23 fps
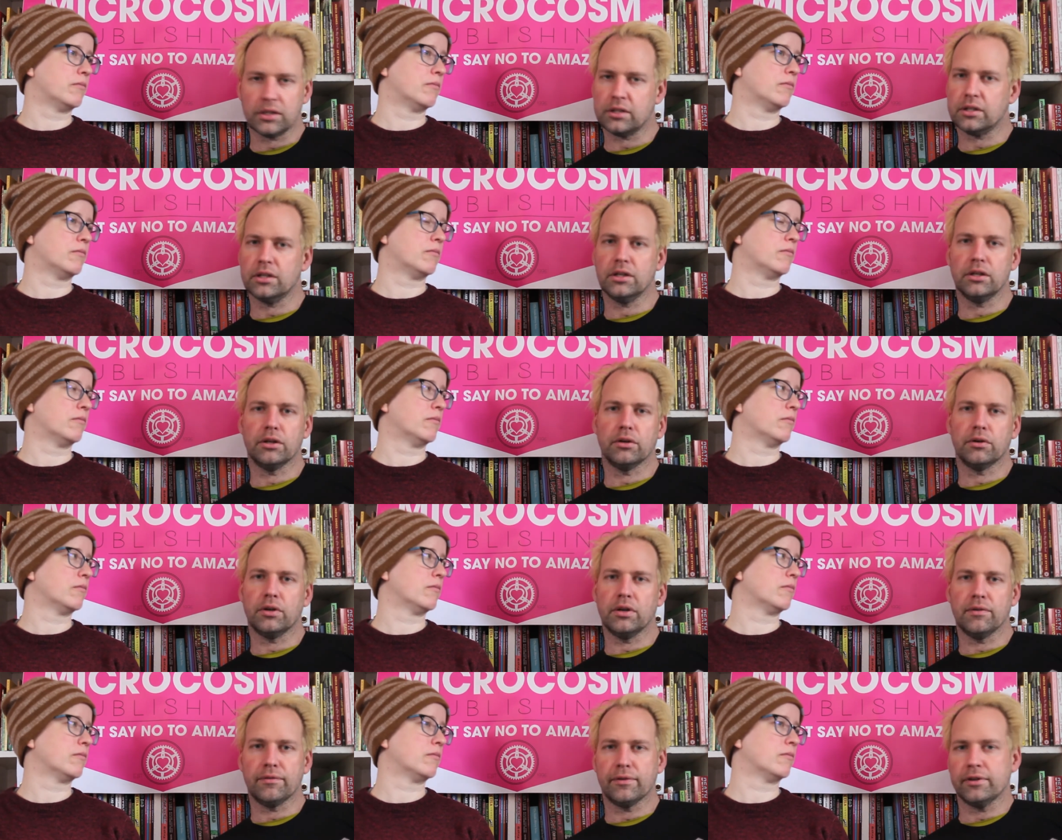Speaker 1: You know,
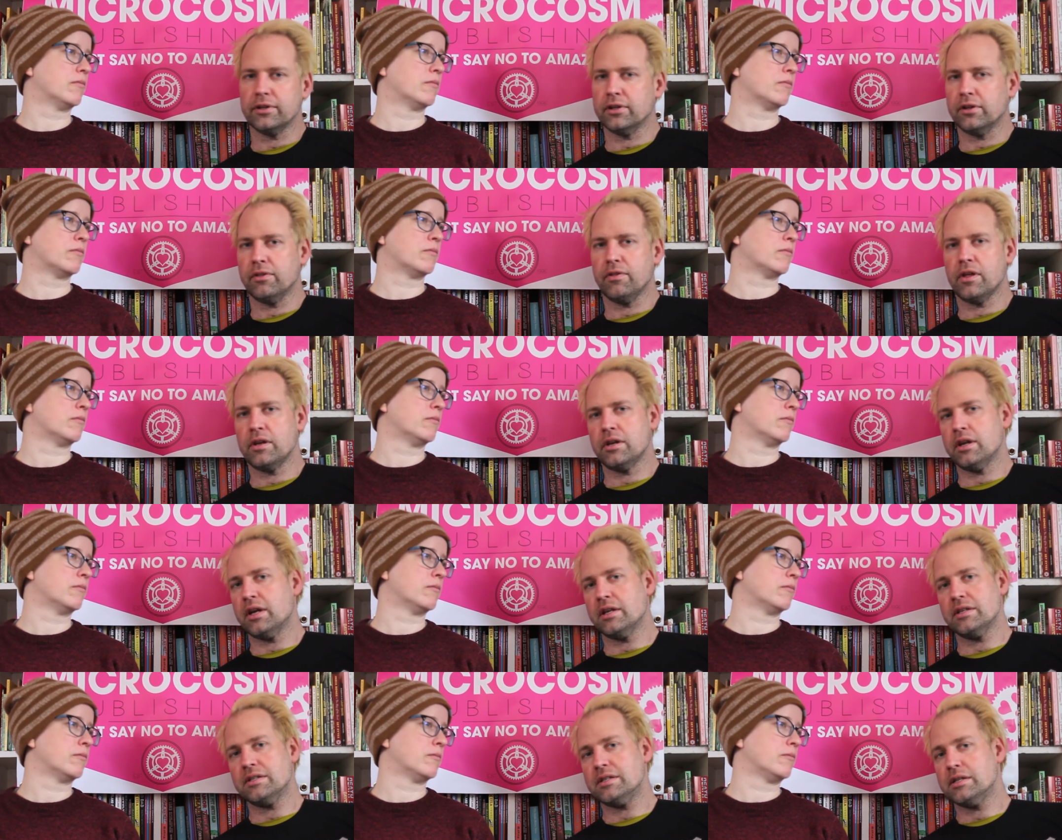even in the
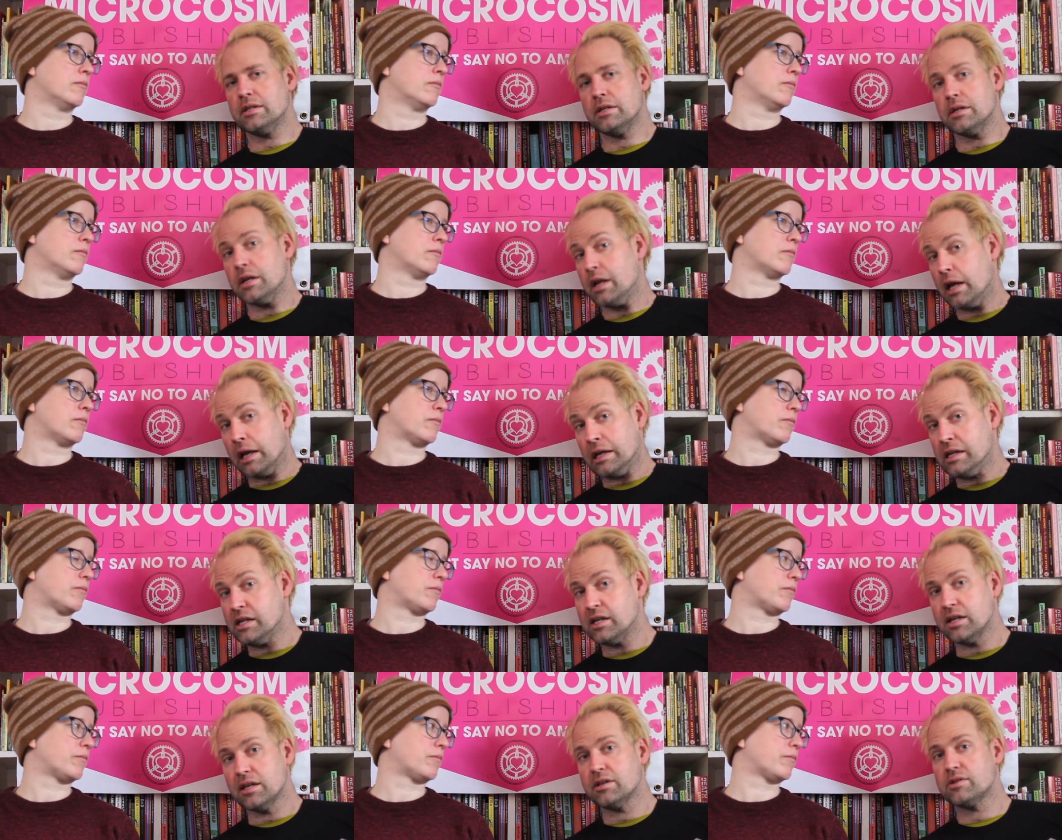nineteen
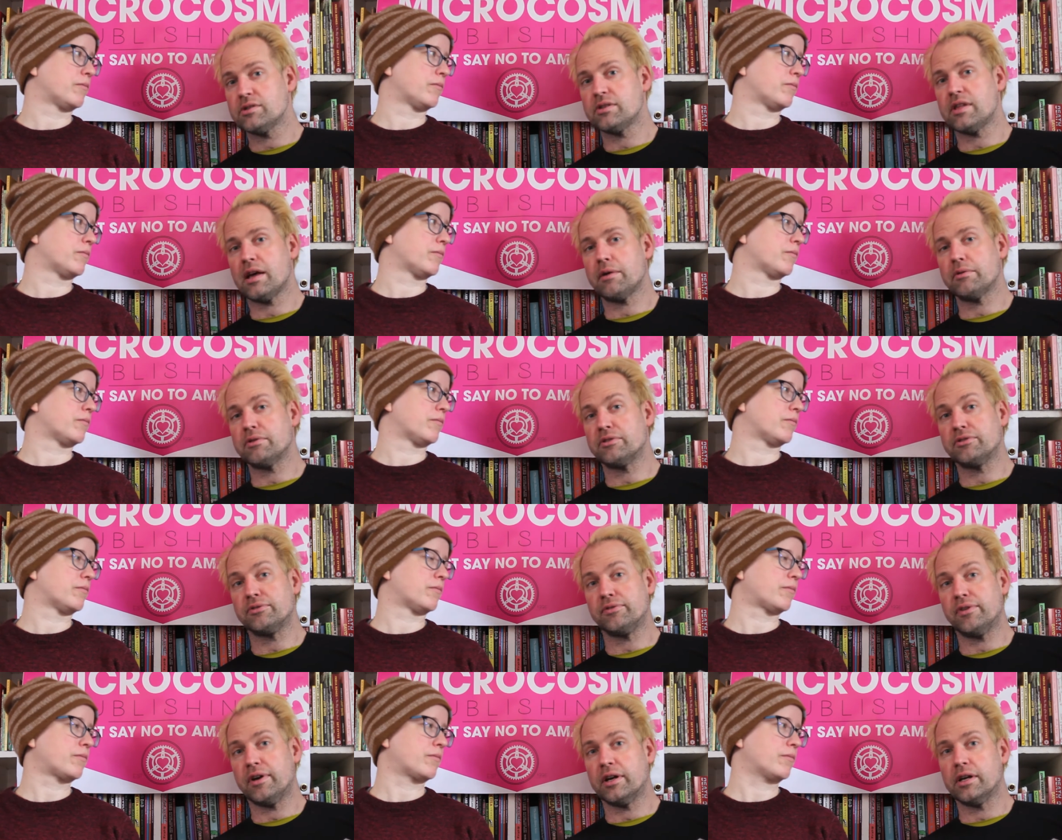nineties, that was
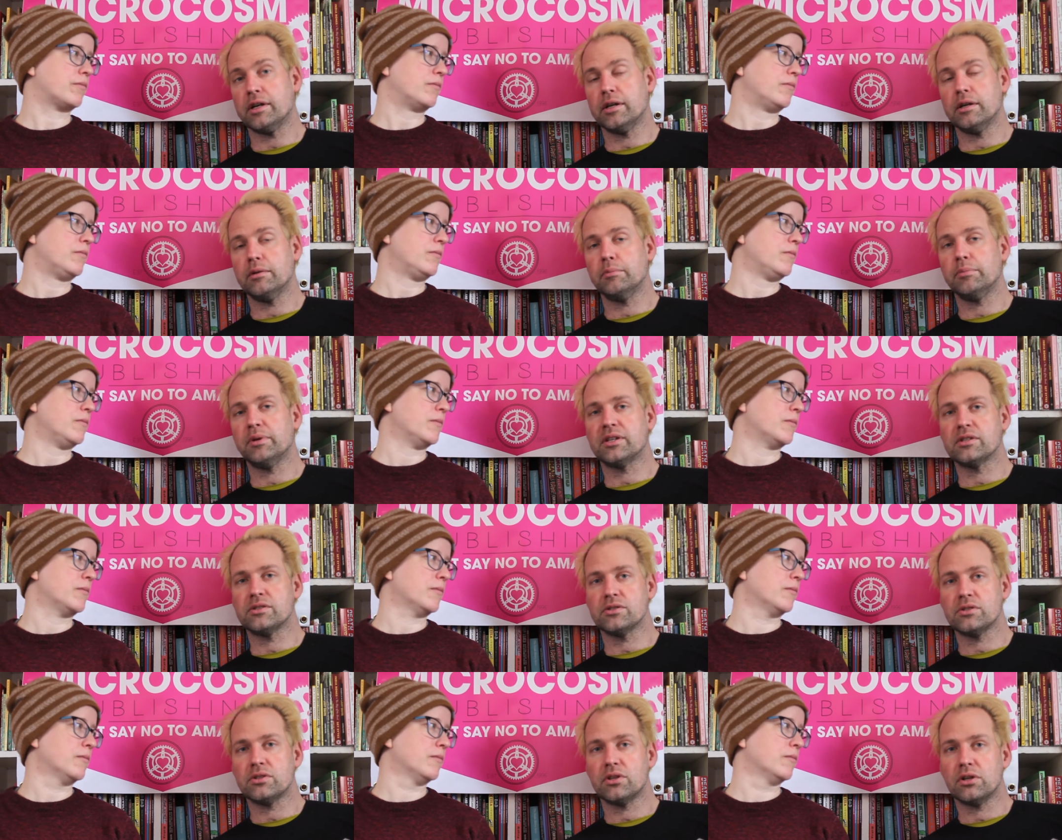fine
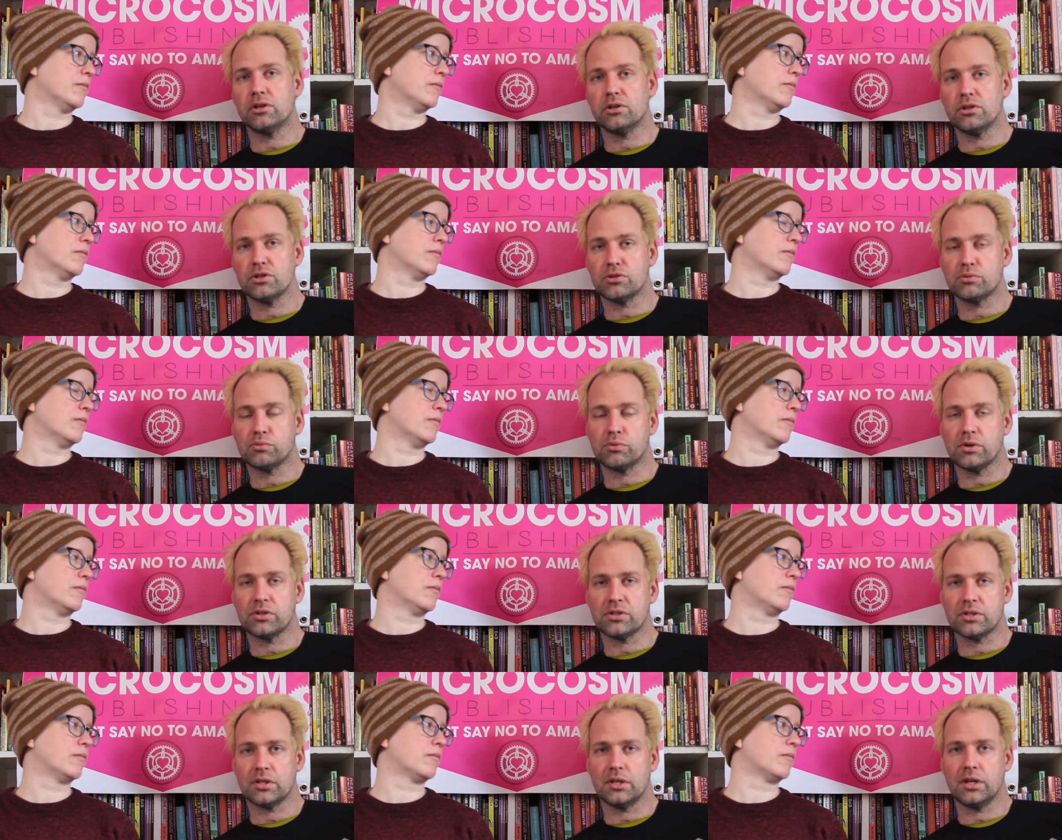because there just
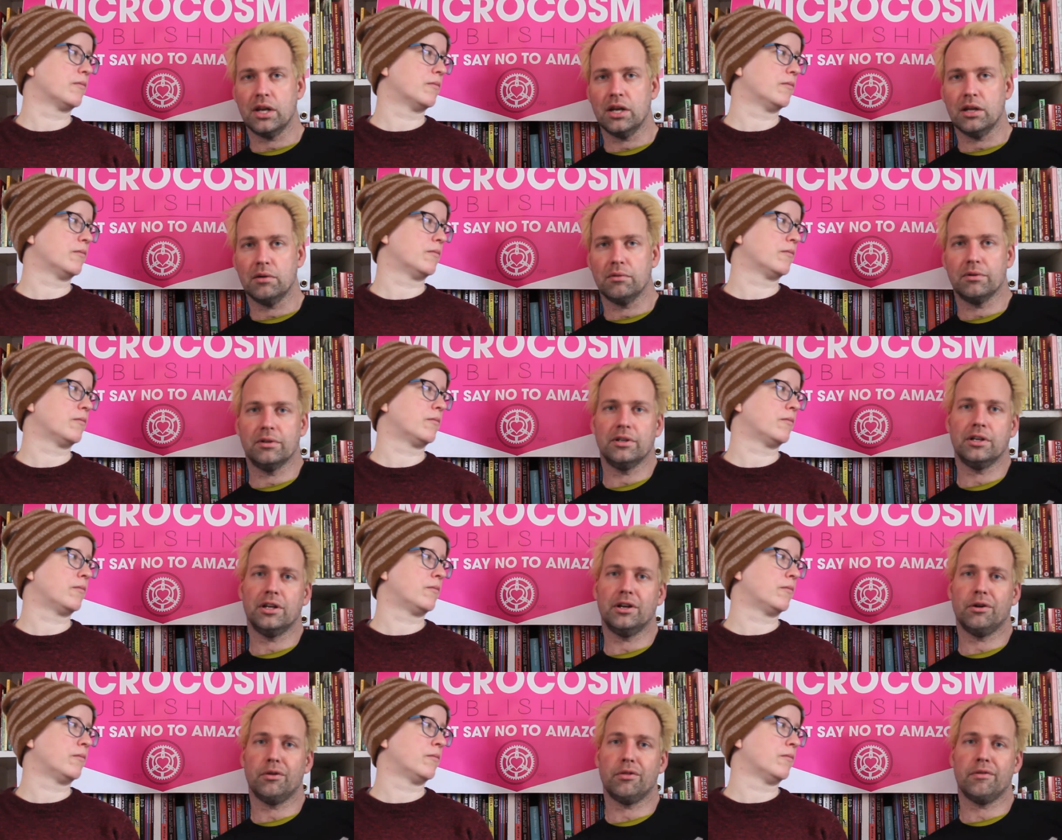wasn't anywhere
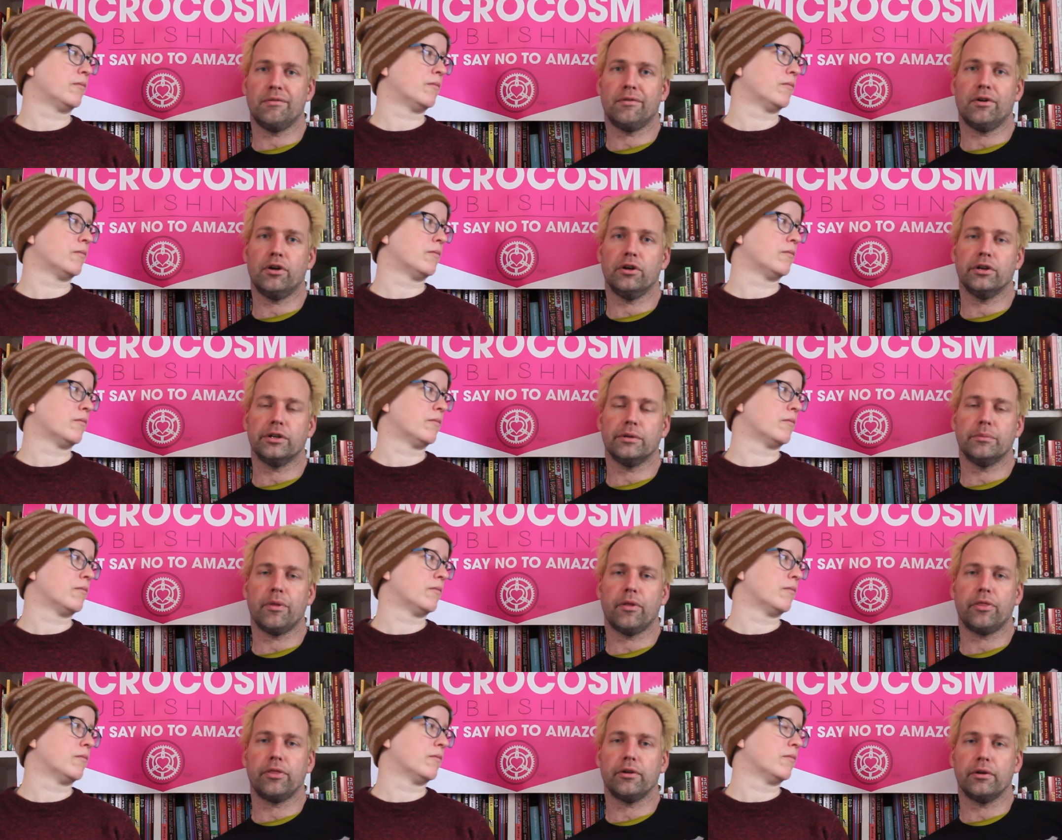near the
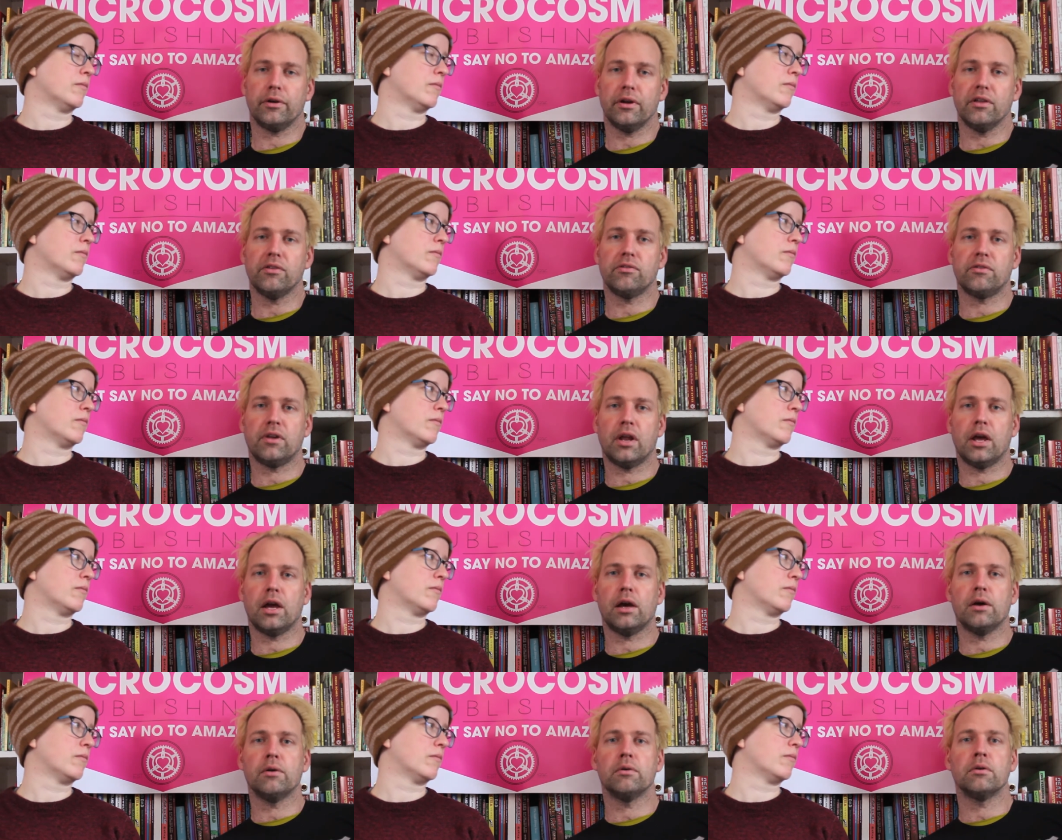volume that there is
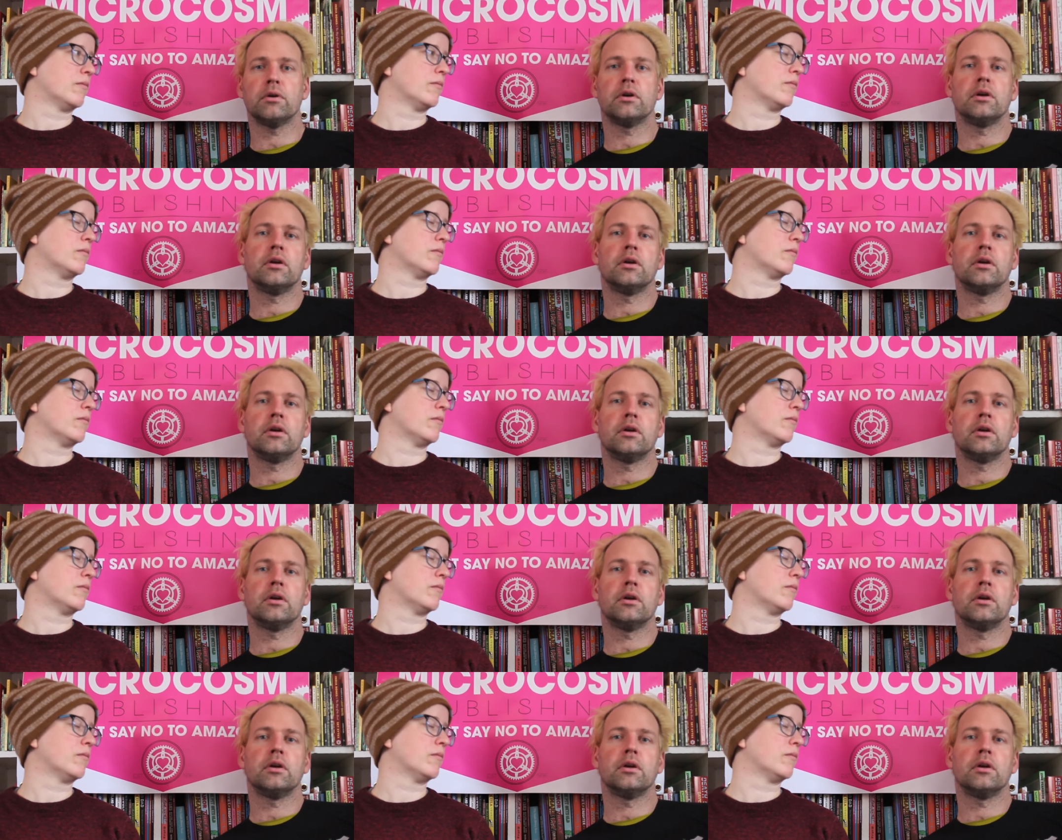now.